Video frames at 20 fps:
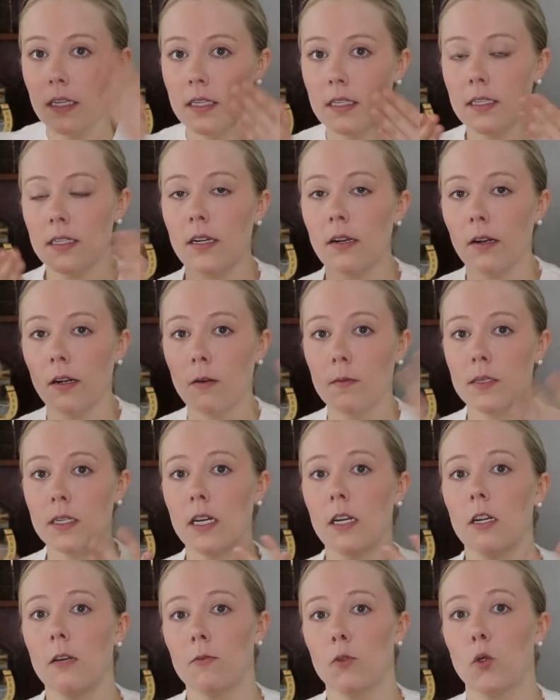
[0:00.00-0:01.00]
the
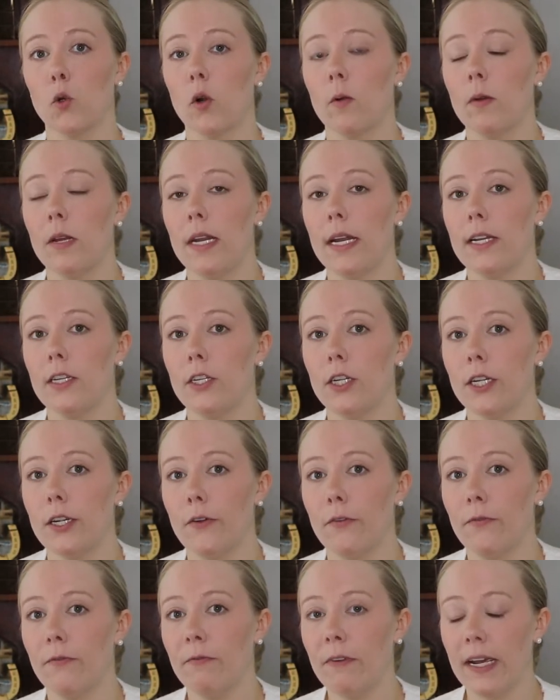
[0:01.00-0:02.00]
serums and absorb it into
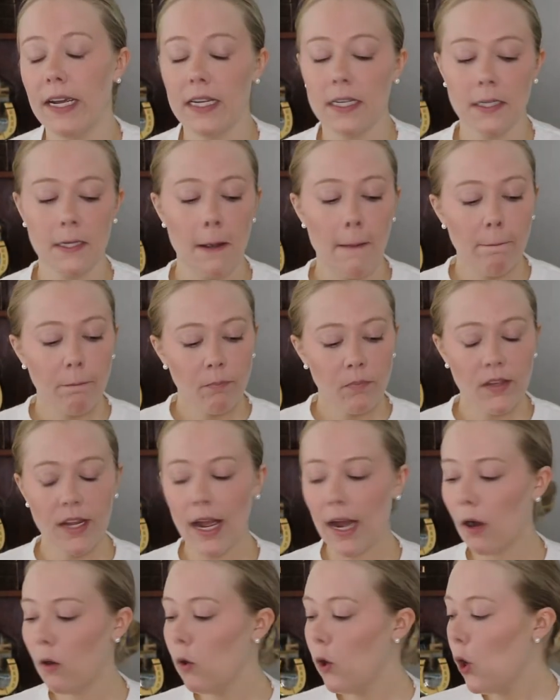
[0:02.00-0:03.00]
your face.
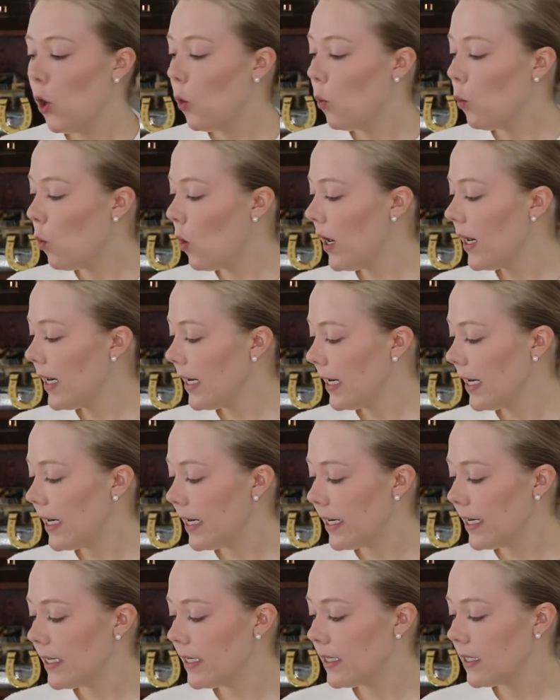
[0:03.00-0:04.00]
Now,
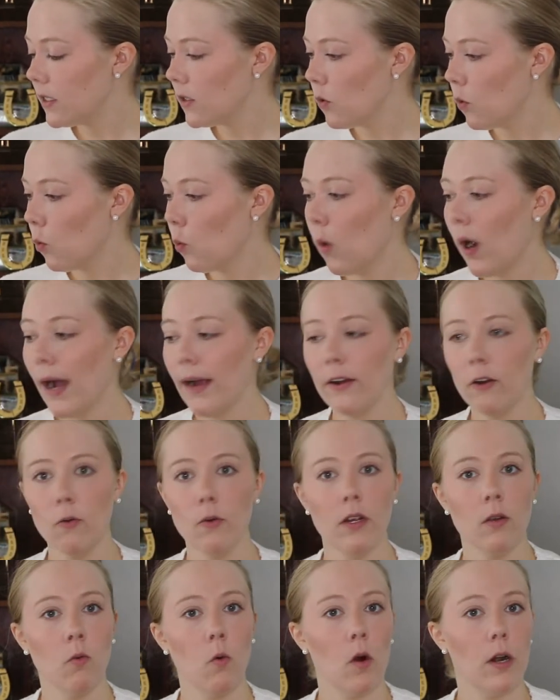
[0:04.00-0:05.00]
why do
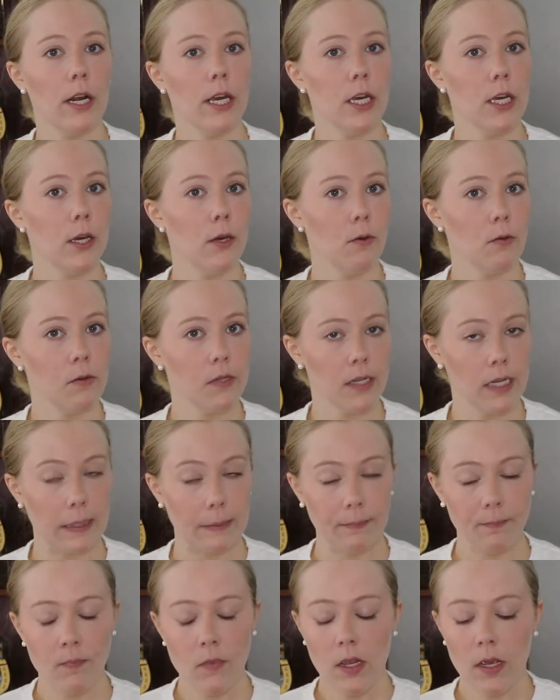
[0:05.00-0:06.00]
we want to use
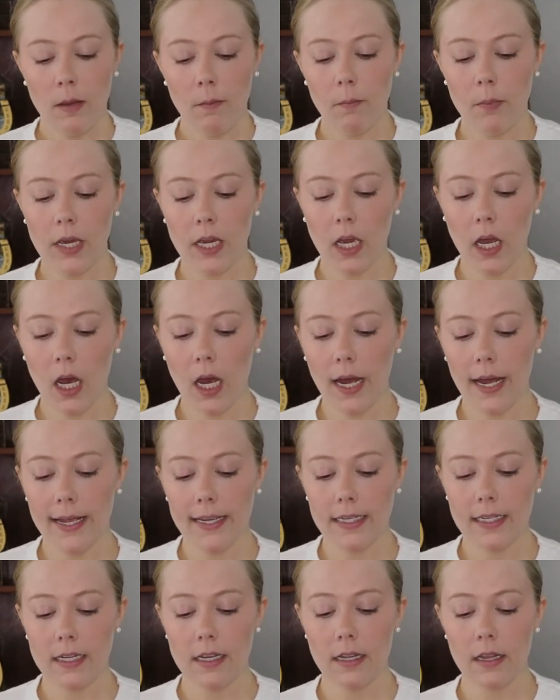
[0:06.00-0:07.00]
it?
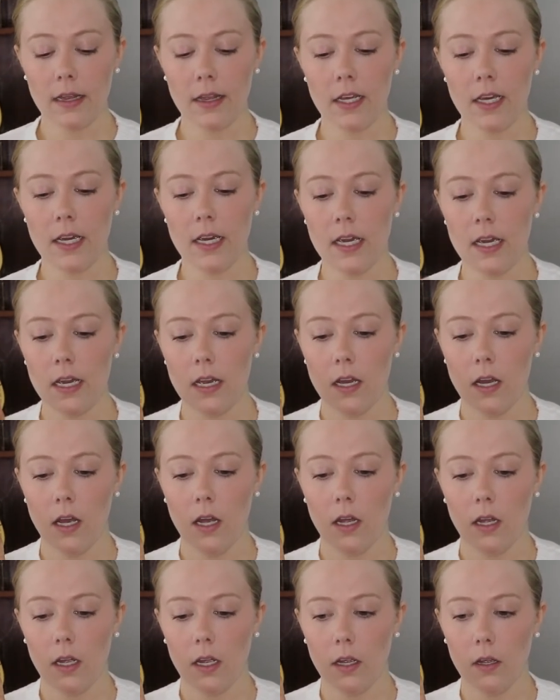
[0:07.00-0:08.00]
Because the
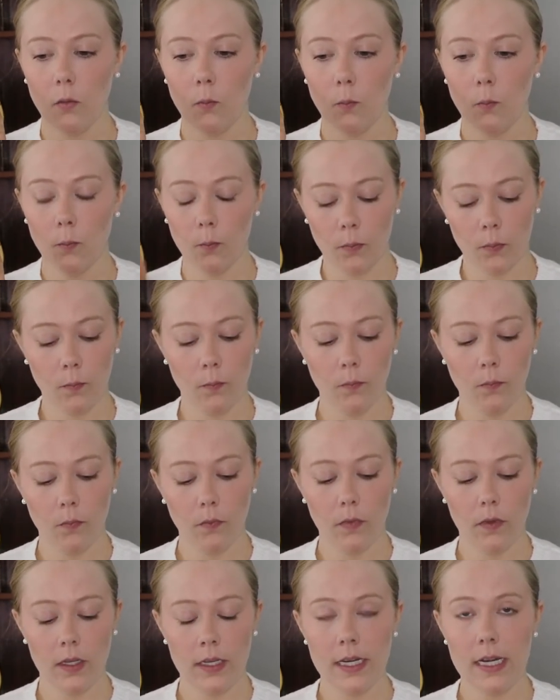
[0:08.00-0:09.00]

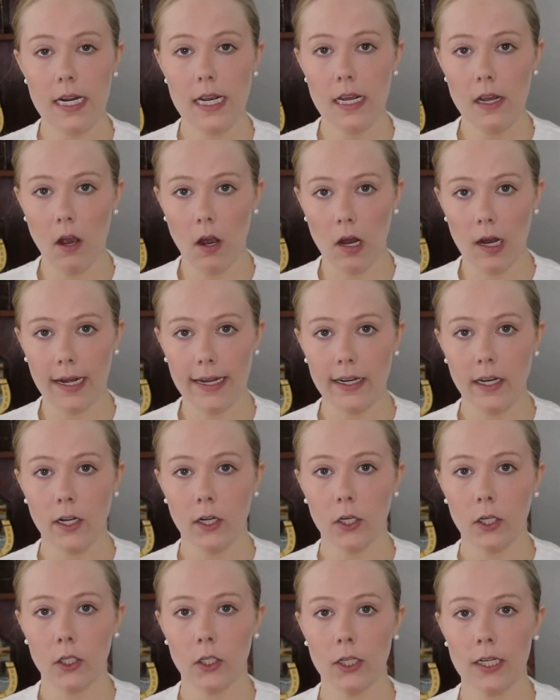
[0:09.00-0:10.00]
neon
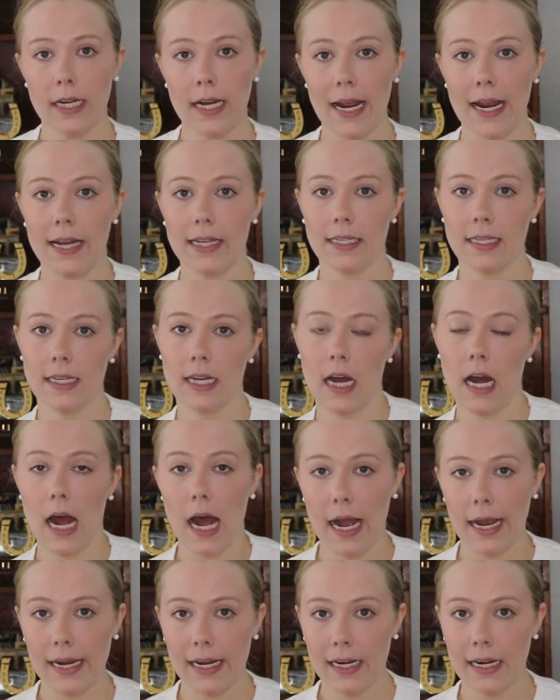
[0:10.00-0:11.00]
creates an
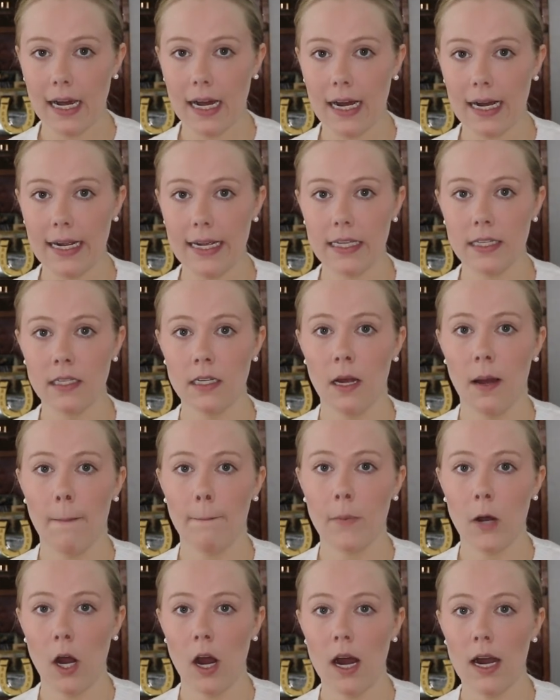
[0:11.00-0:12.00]
ionized
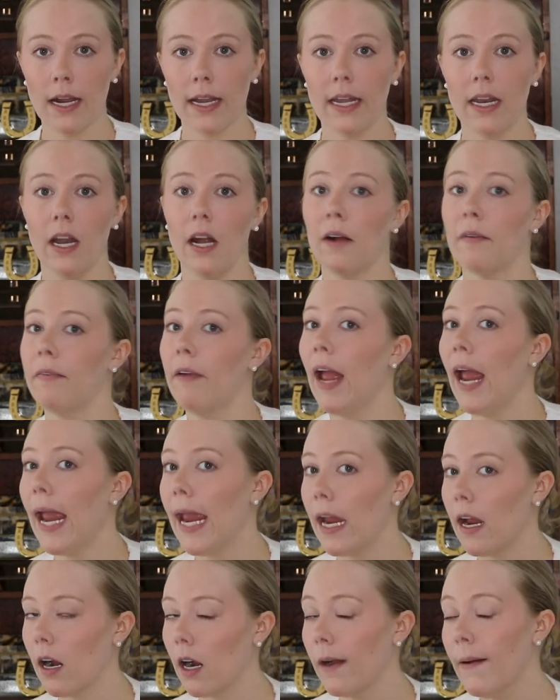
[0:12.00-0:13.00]
pocket of
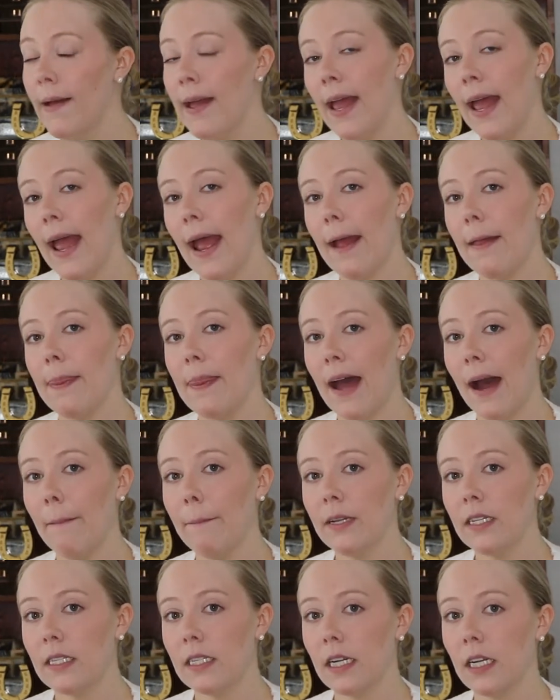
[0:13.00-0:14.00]
air, and
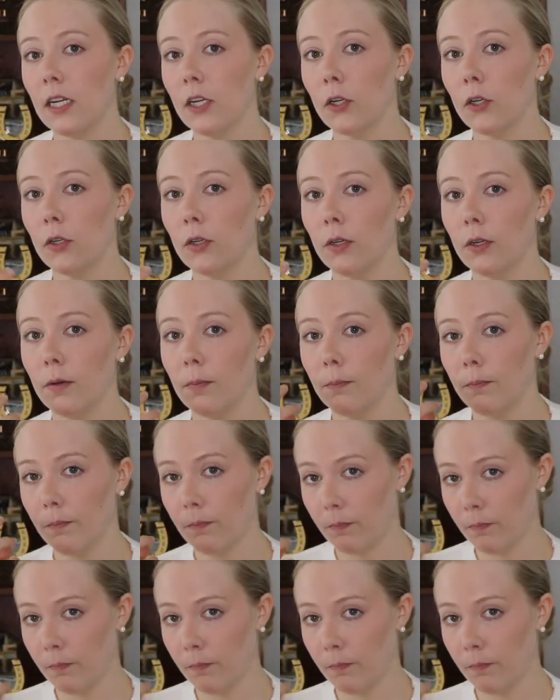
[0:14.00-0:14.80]
that particular